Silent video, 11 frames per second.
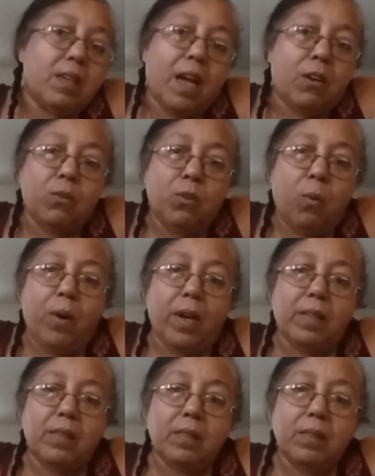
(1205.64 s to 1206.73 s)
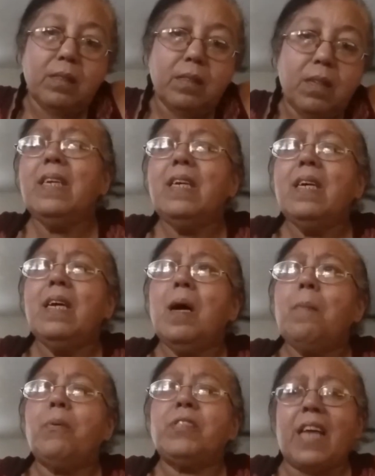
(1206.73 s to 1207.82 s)
I don't know why.
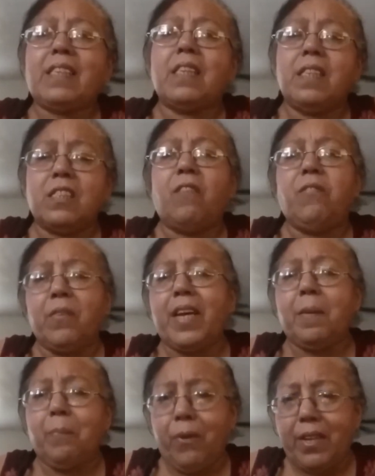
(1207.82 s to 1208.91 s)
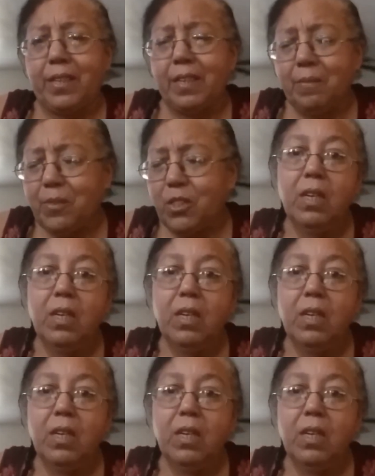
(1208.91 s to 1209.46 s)
Protecting themselves from getting pregnant.